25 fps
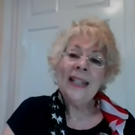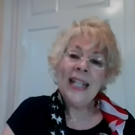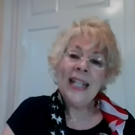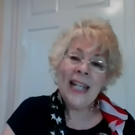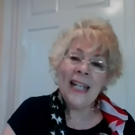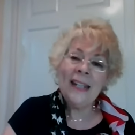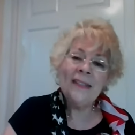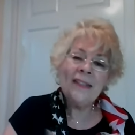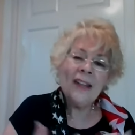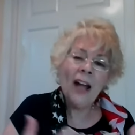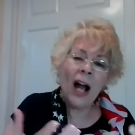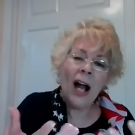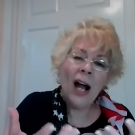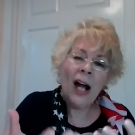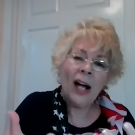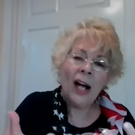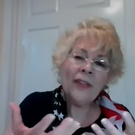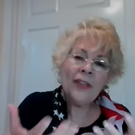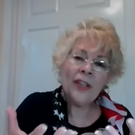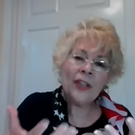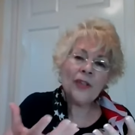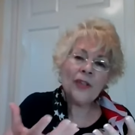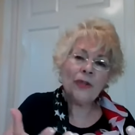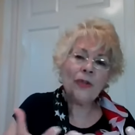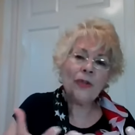These
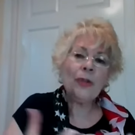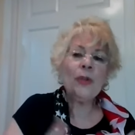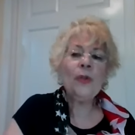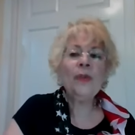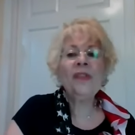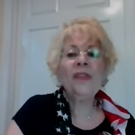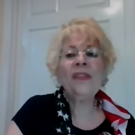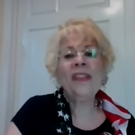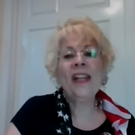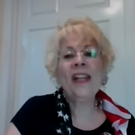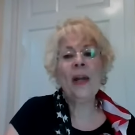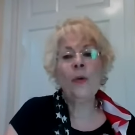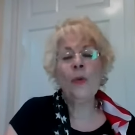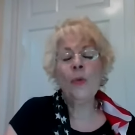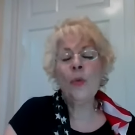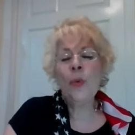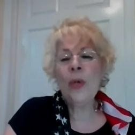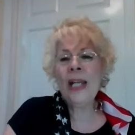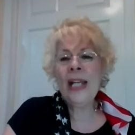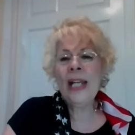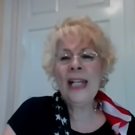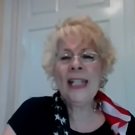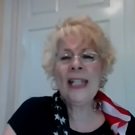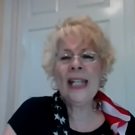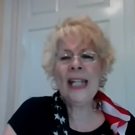are the truths that
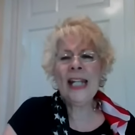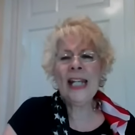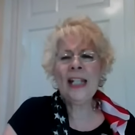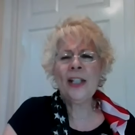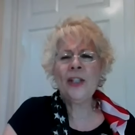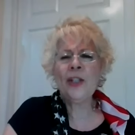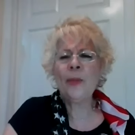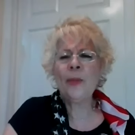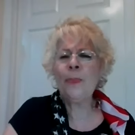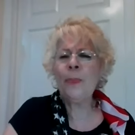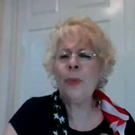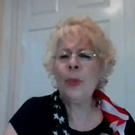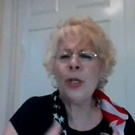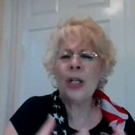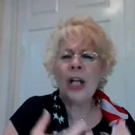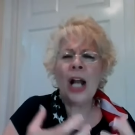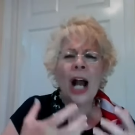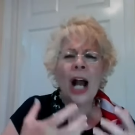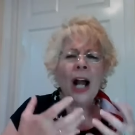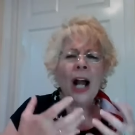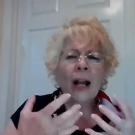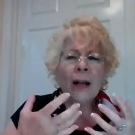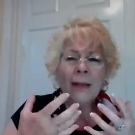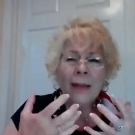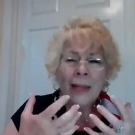we need to put
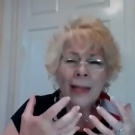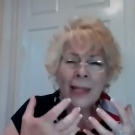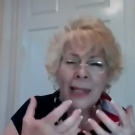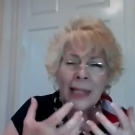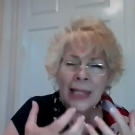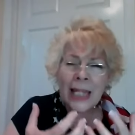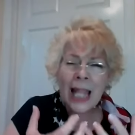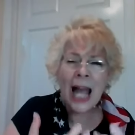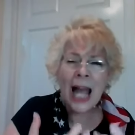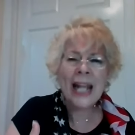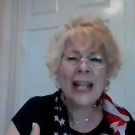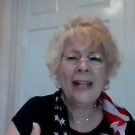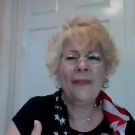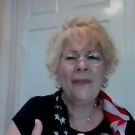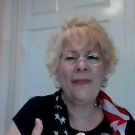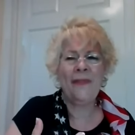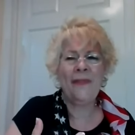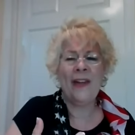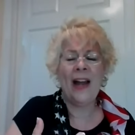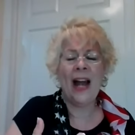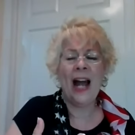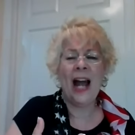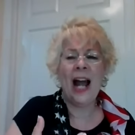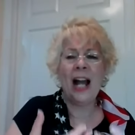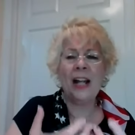our life,
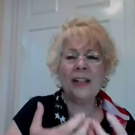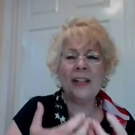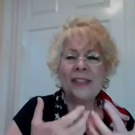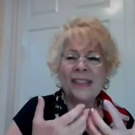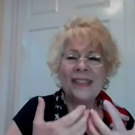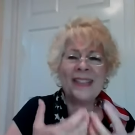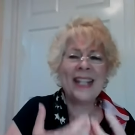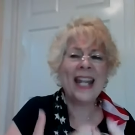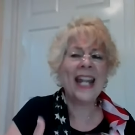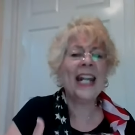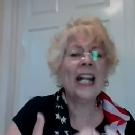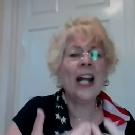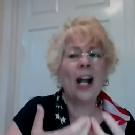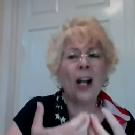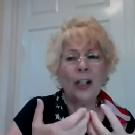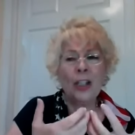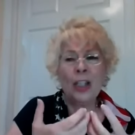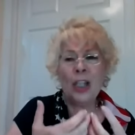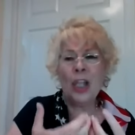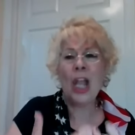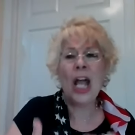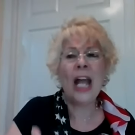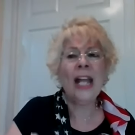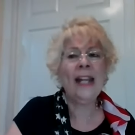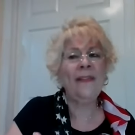our stake our
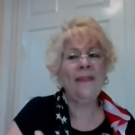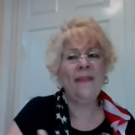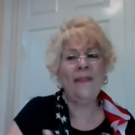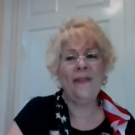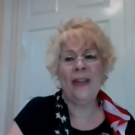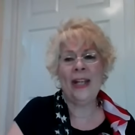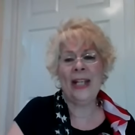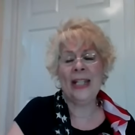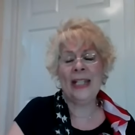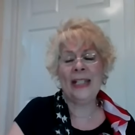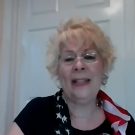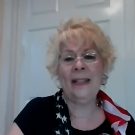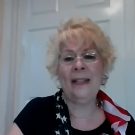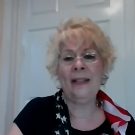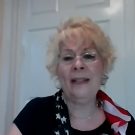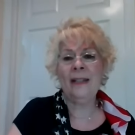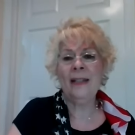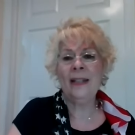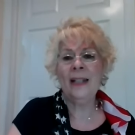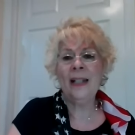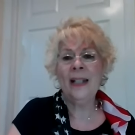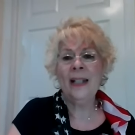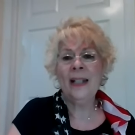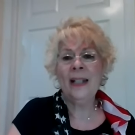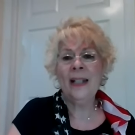life in.
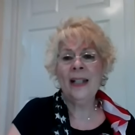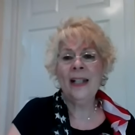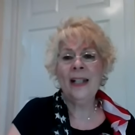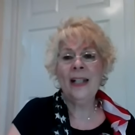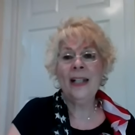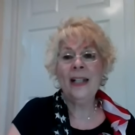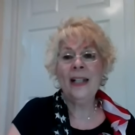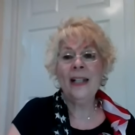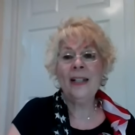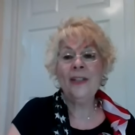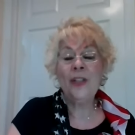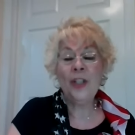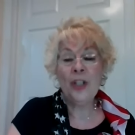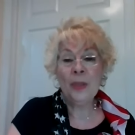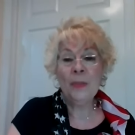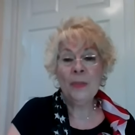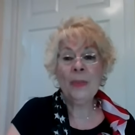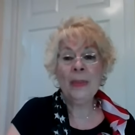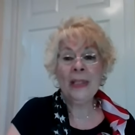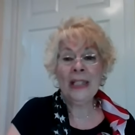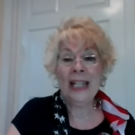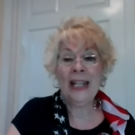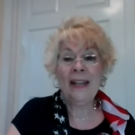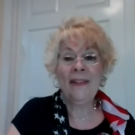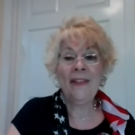Do you
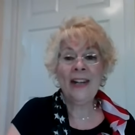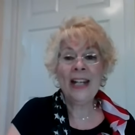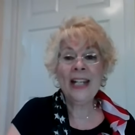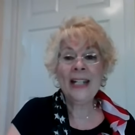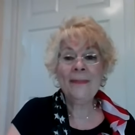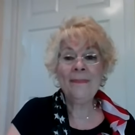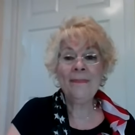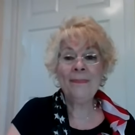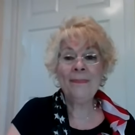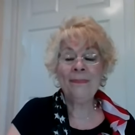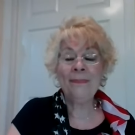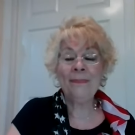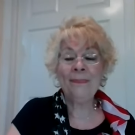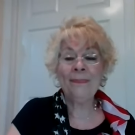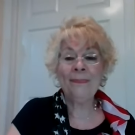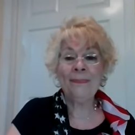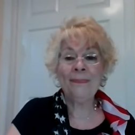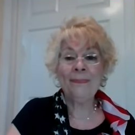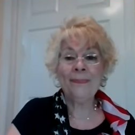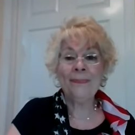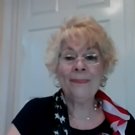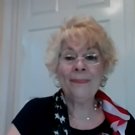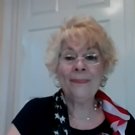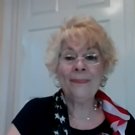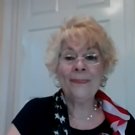believe it?
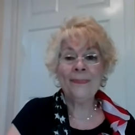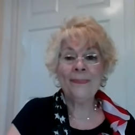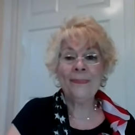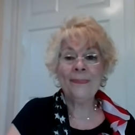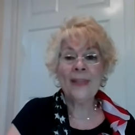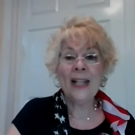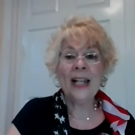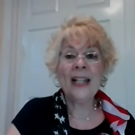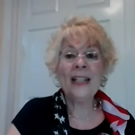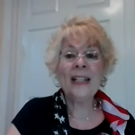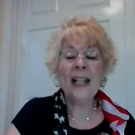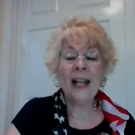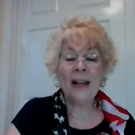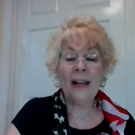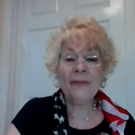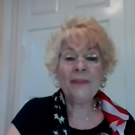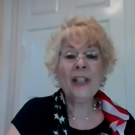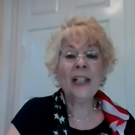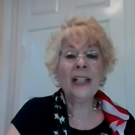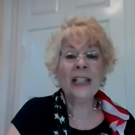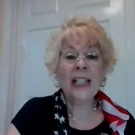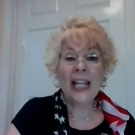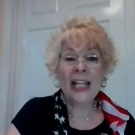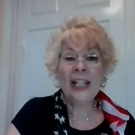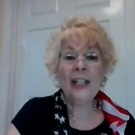Enough
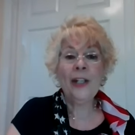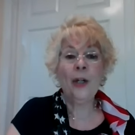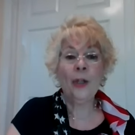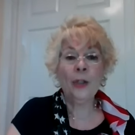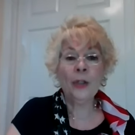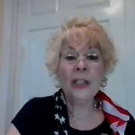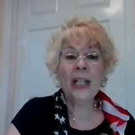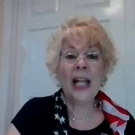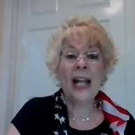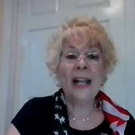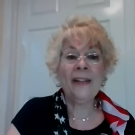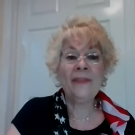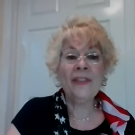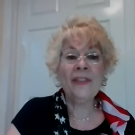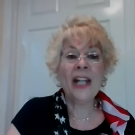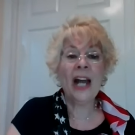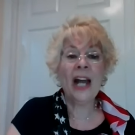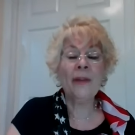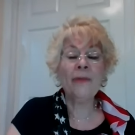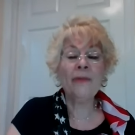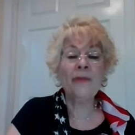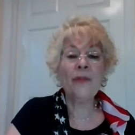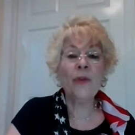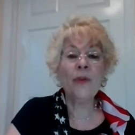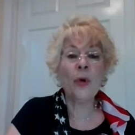to lay your life
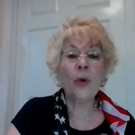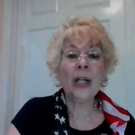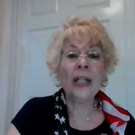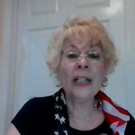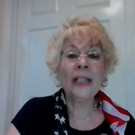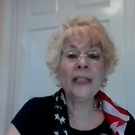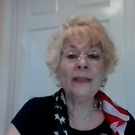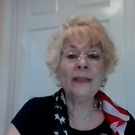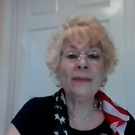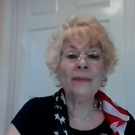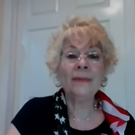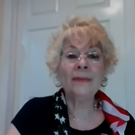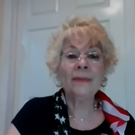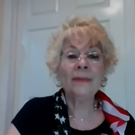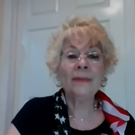down for it?